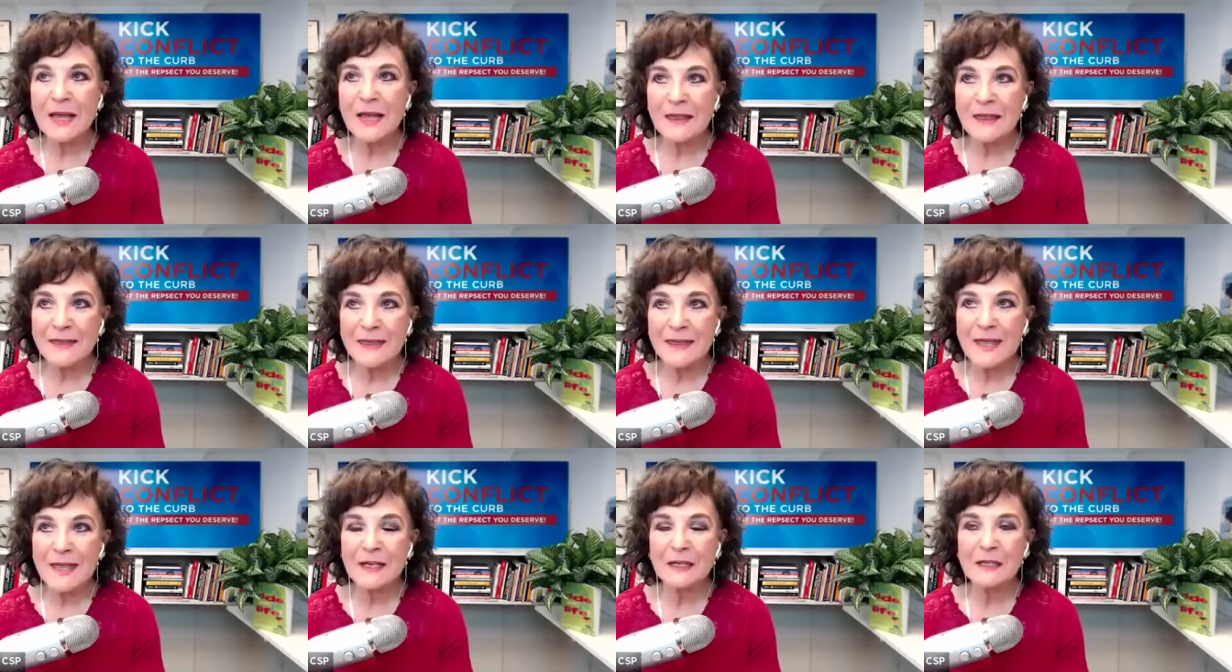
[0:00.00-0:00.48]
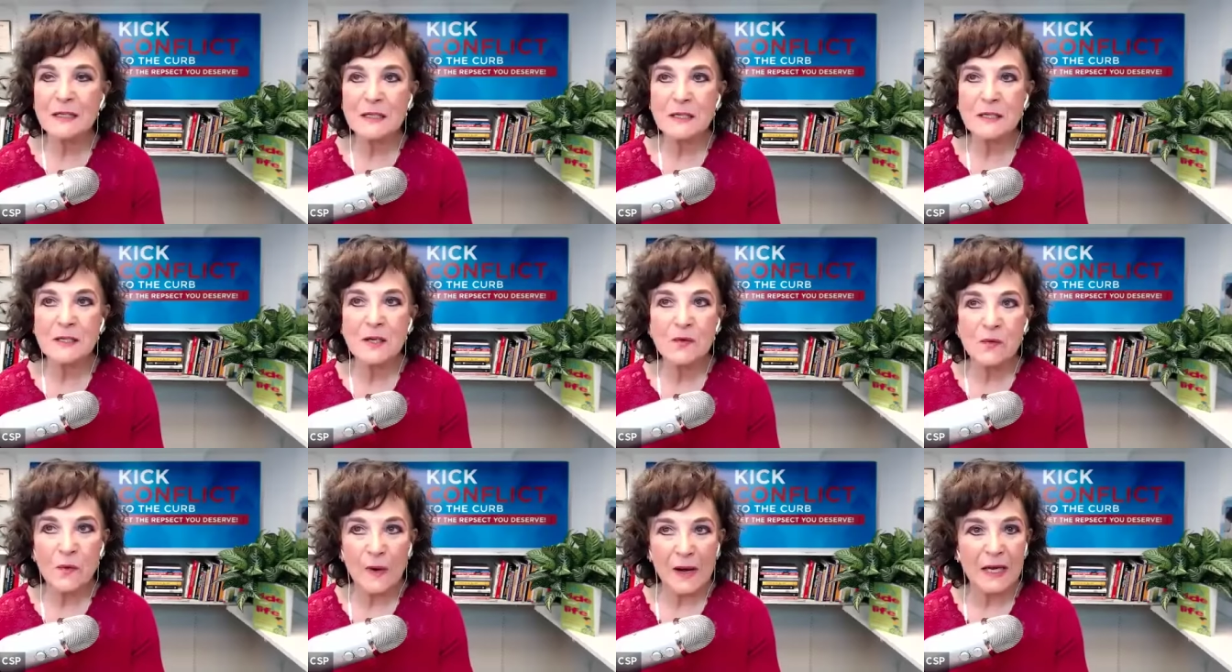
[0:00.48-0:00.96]
I think
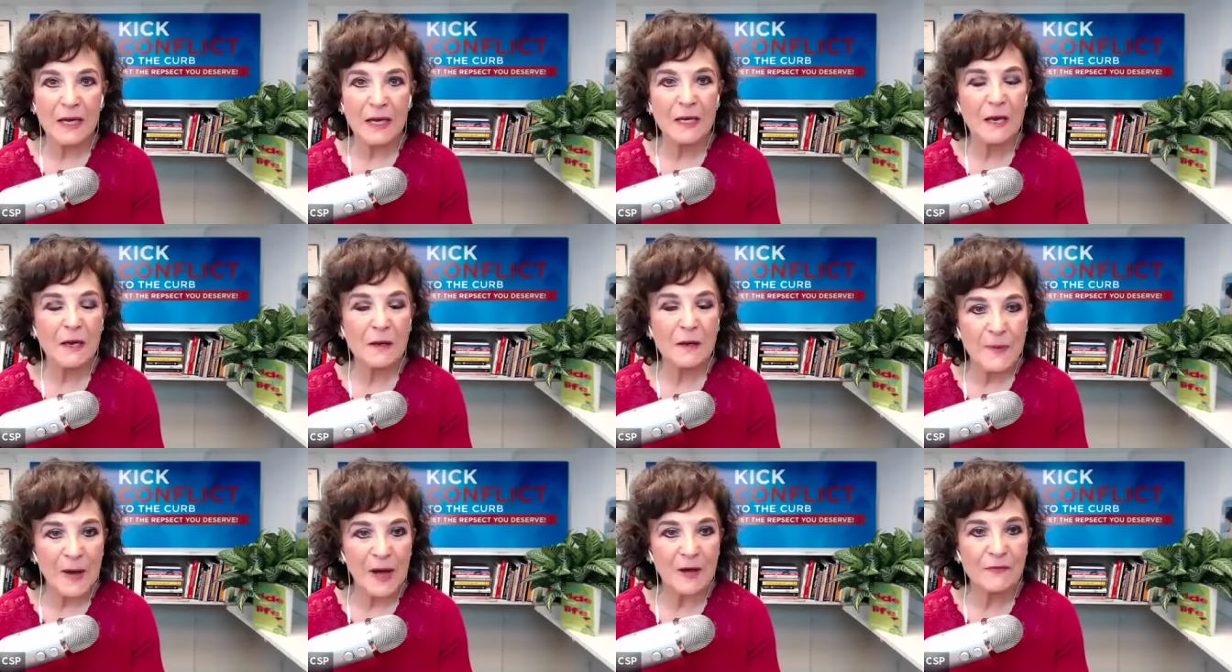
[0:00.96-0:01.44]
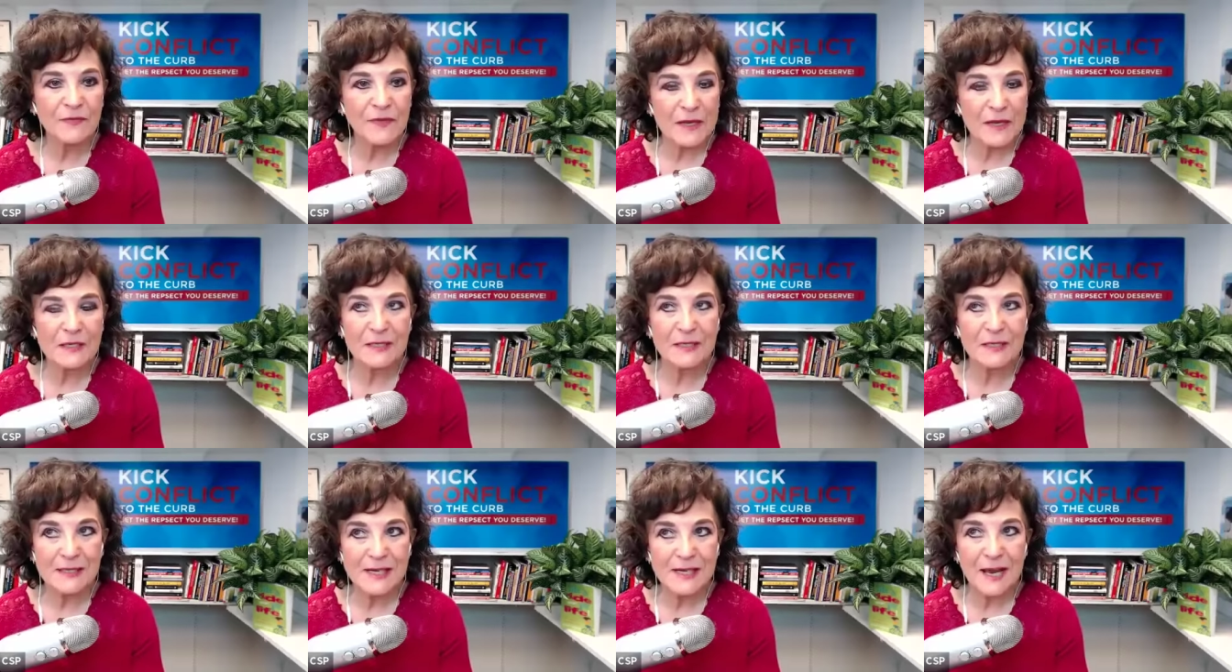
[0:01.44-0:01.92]
is great about
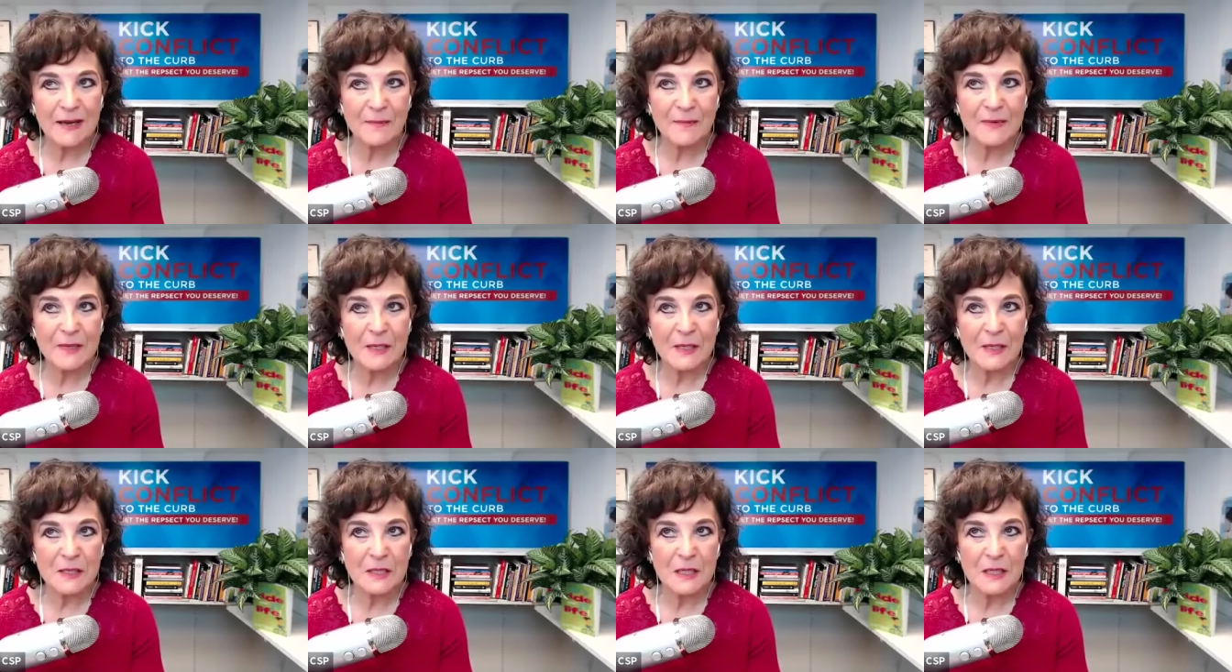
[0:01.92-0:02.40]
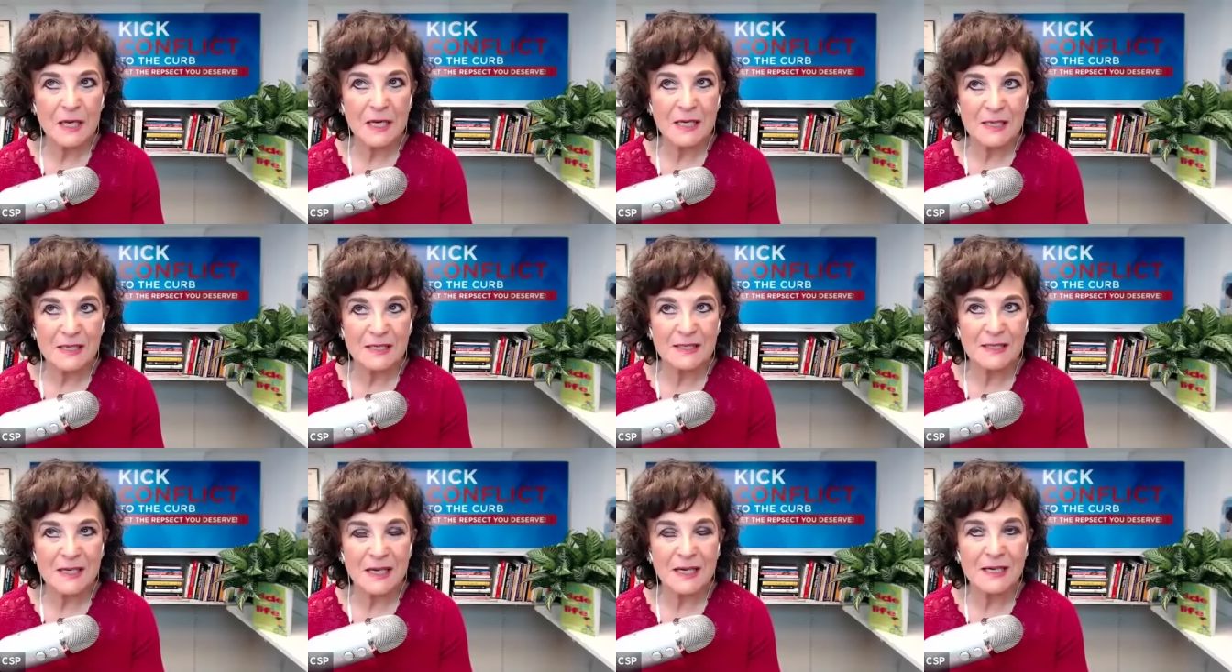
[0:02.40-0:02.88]
that statement
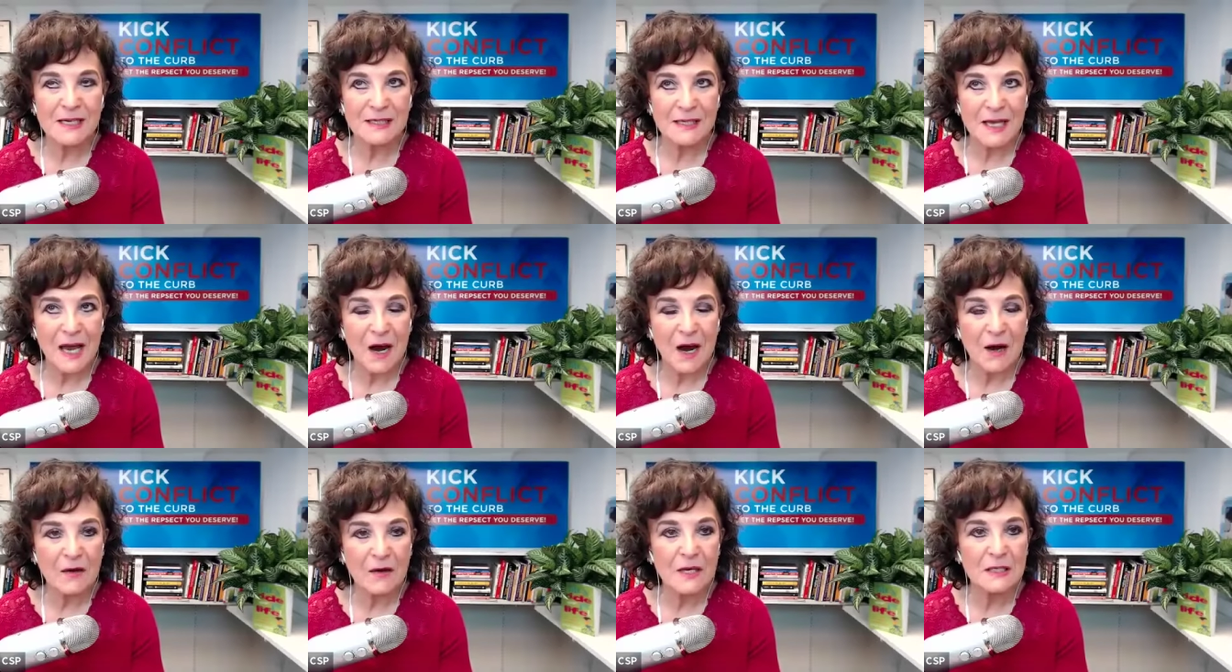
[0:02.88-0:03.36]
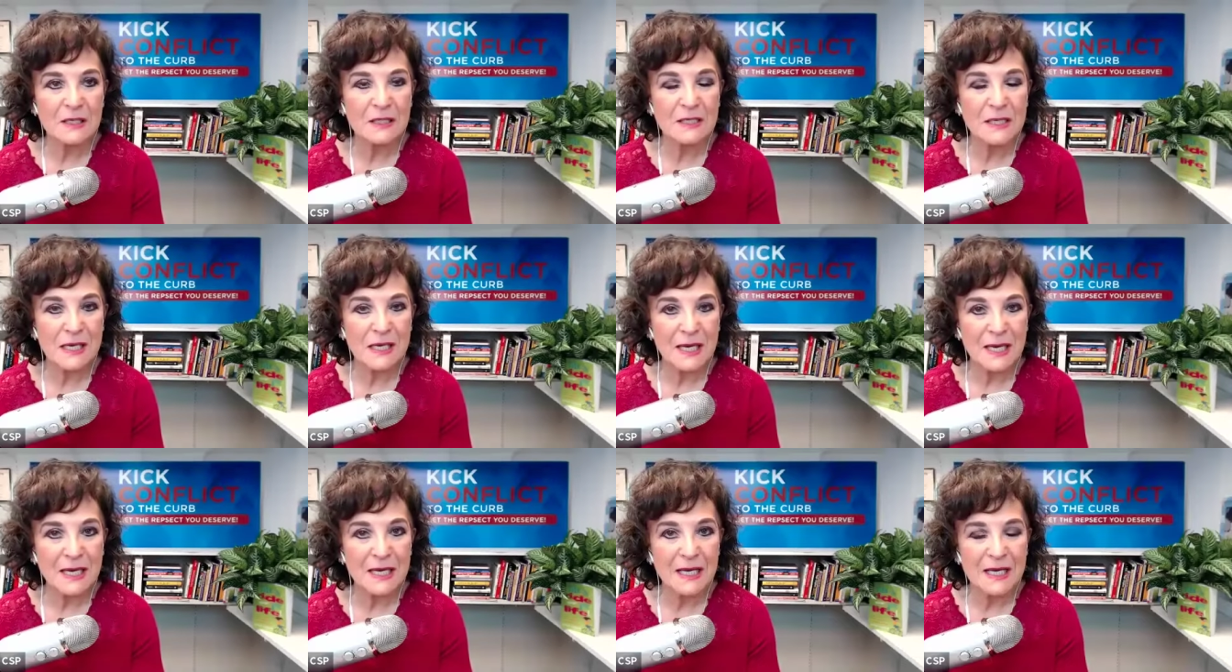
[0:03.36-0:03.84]
is as hard as
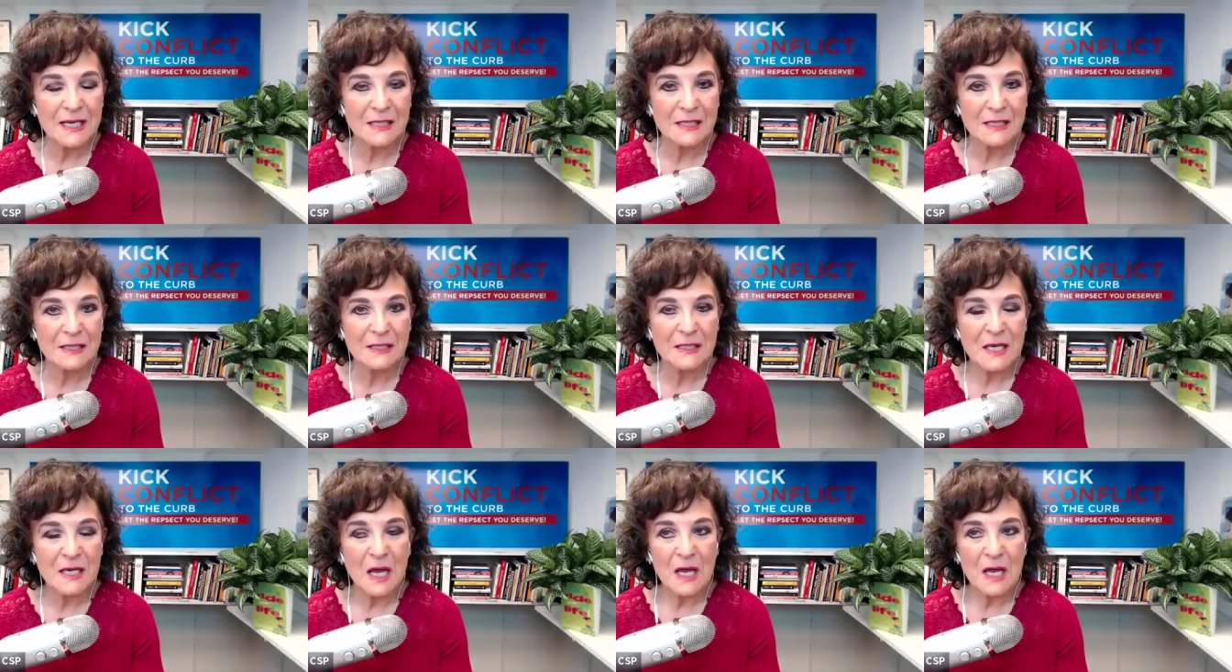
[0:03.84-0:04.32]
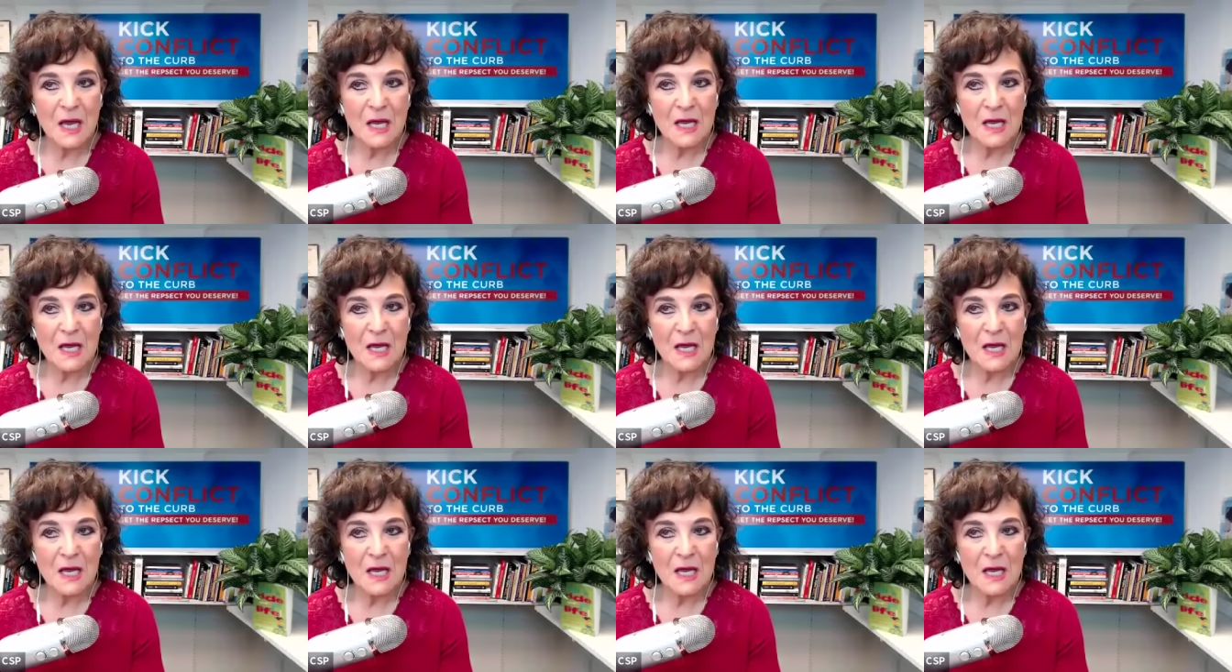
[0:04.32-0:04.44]
it is,